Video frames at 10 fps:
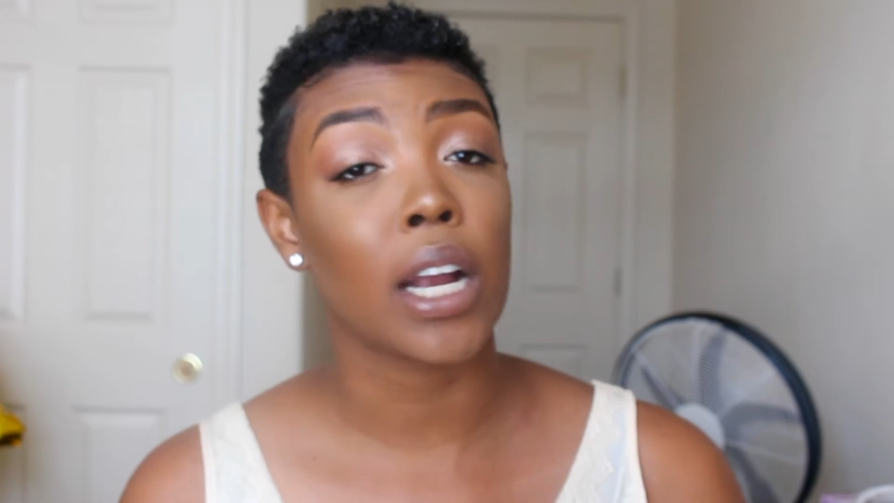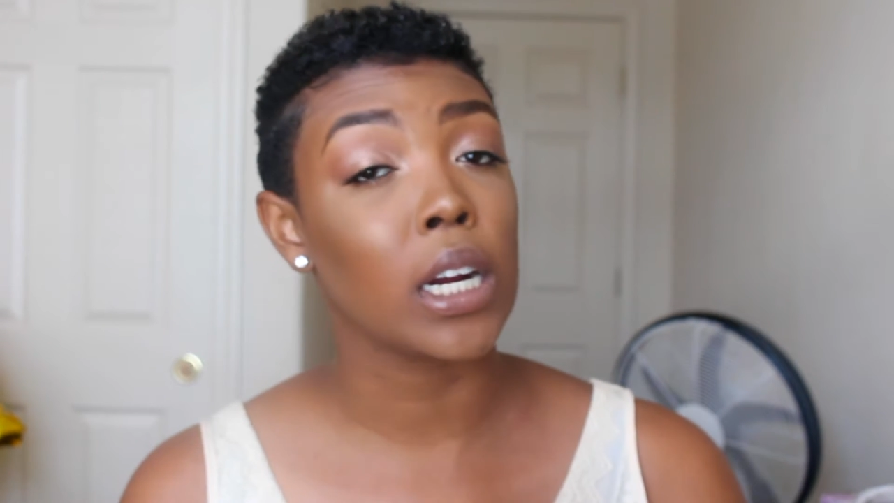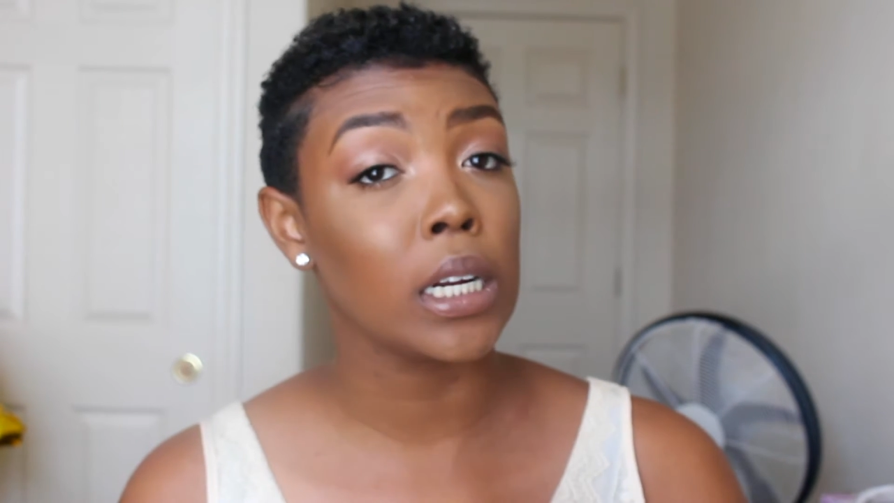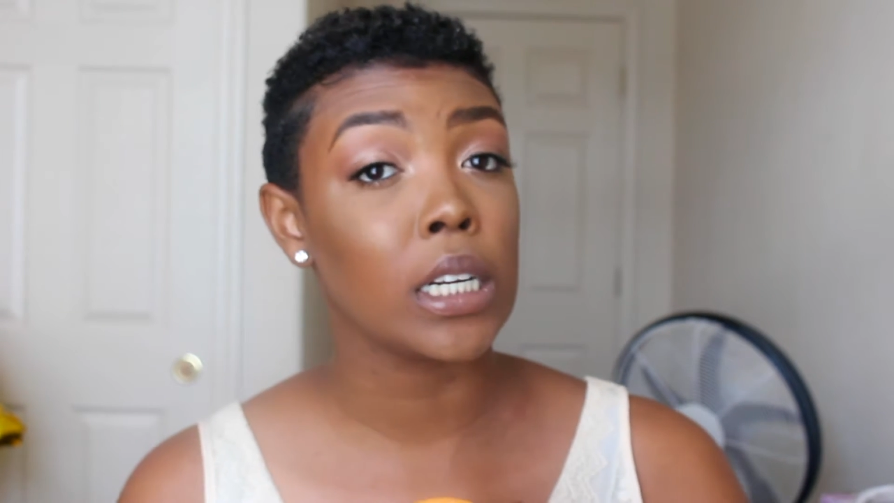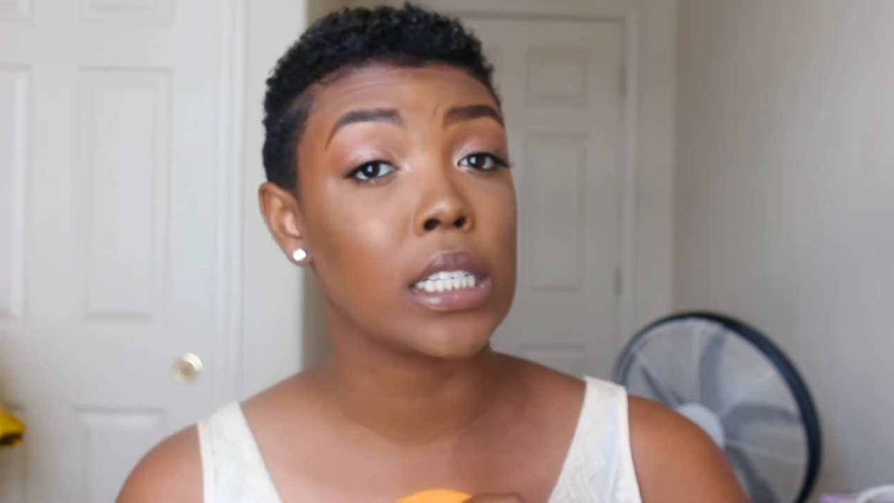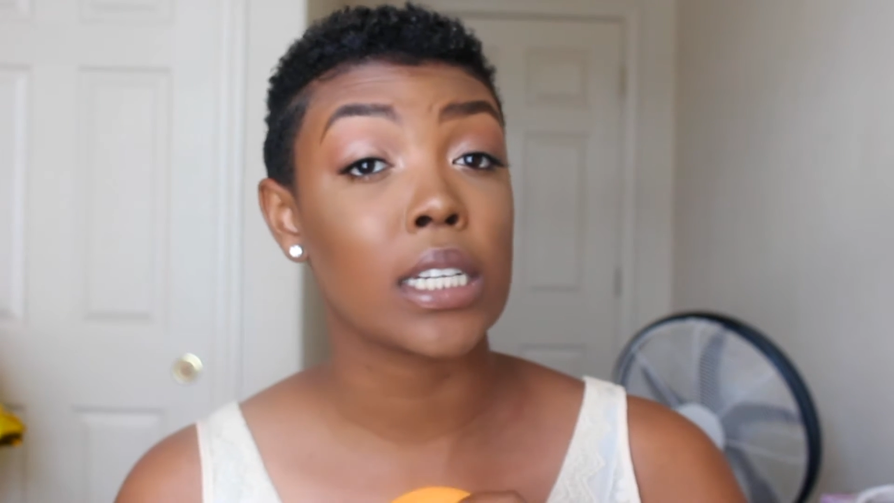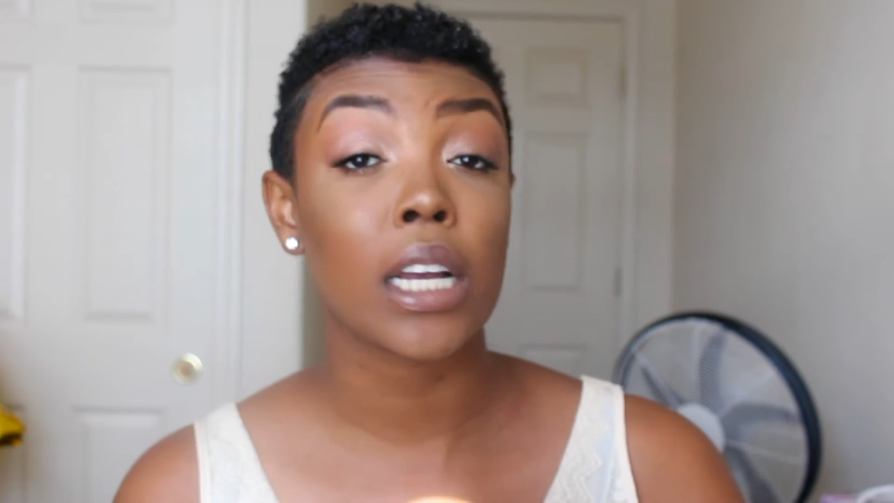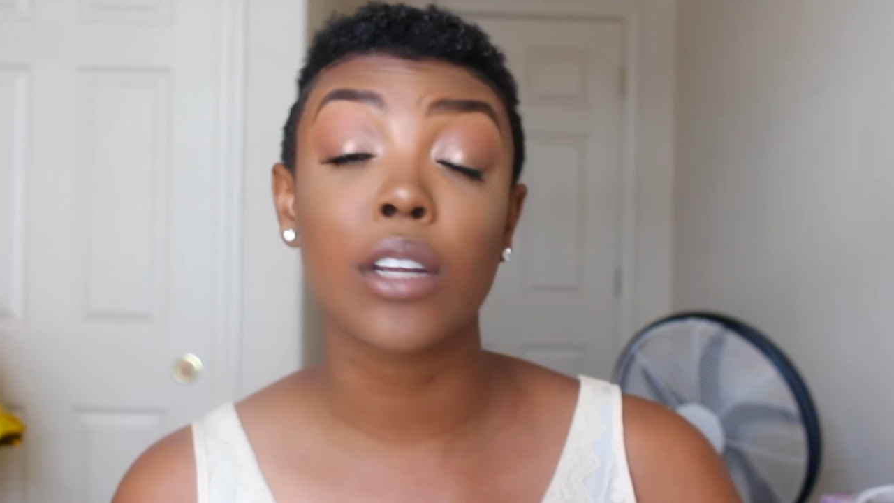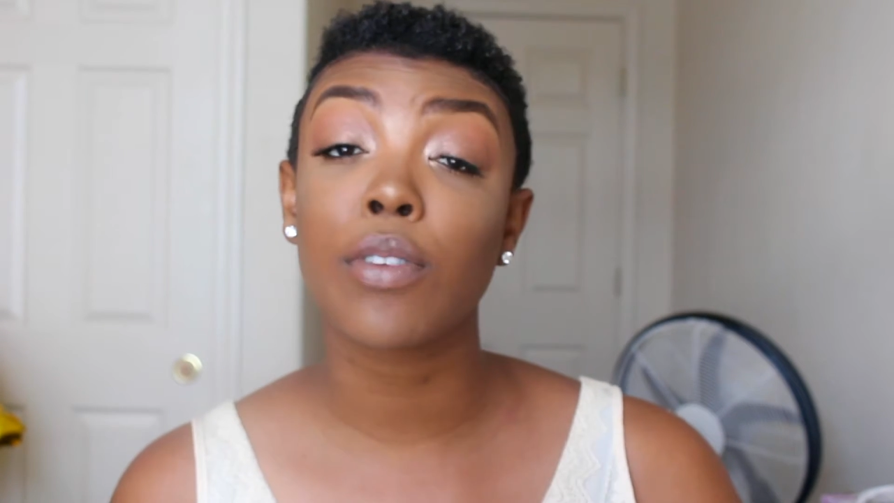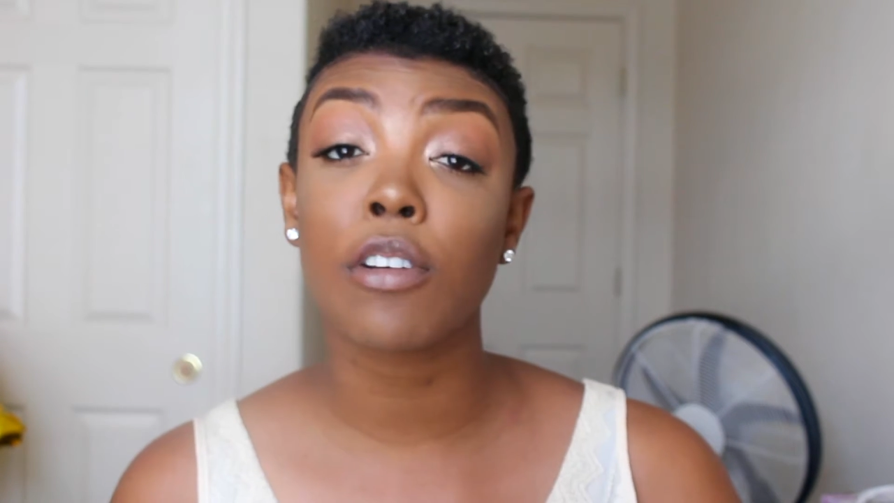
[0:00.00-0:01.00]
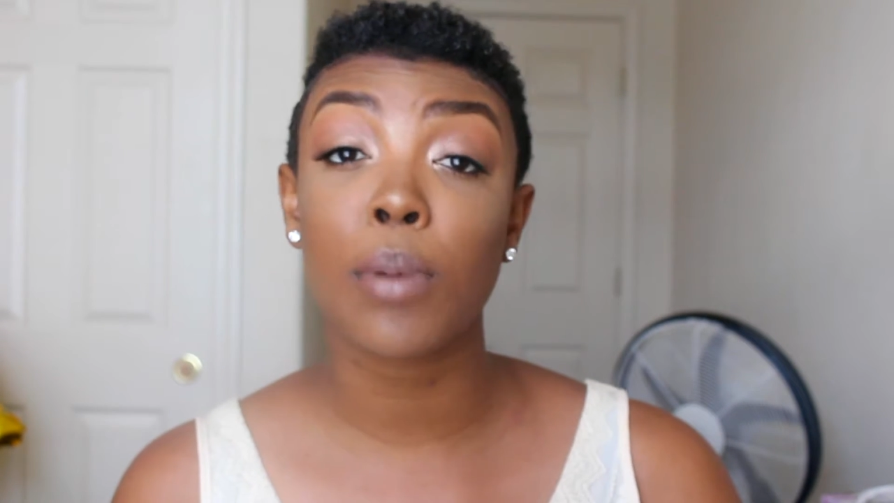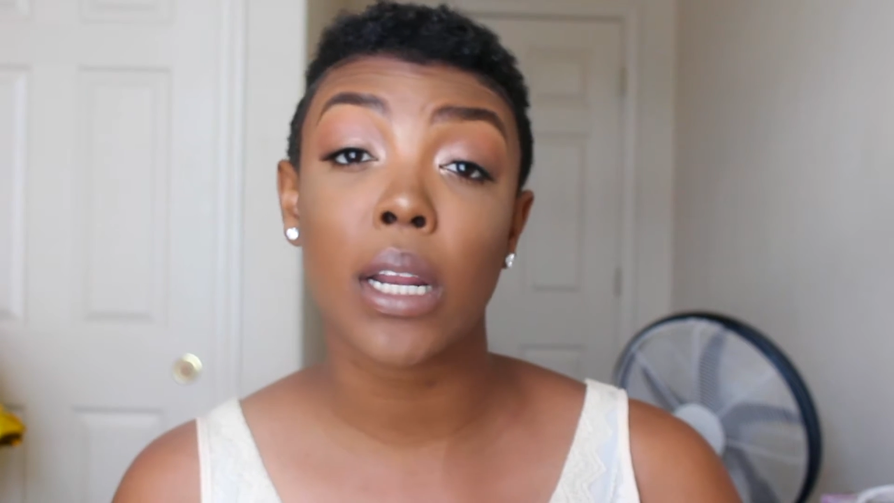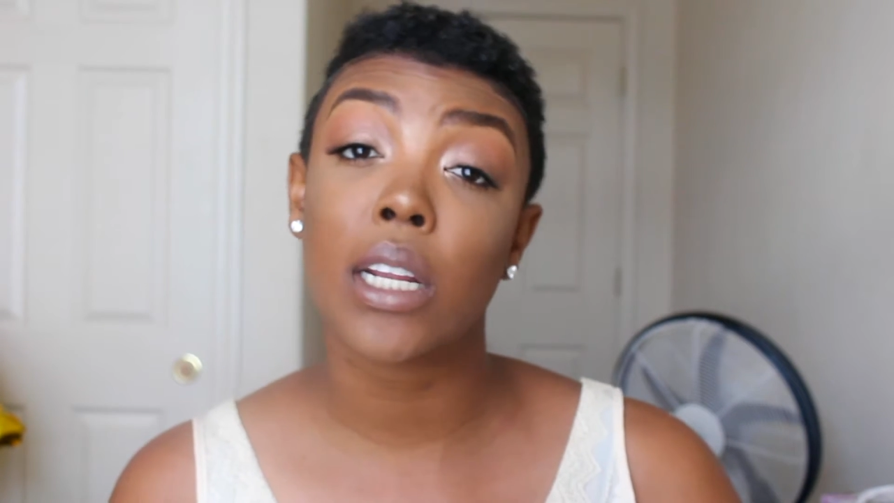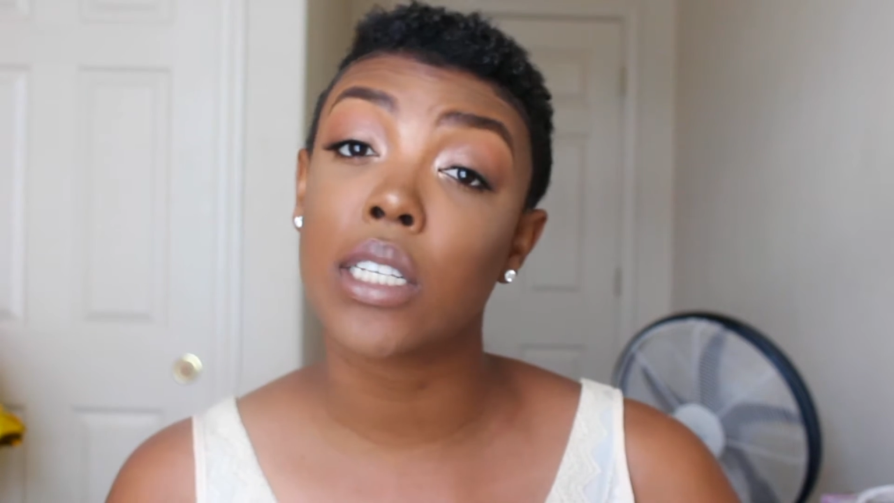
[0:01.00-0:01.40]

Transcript: I heard it's not good for everybody.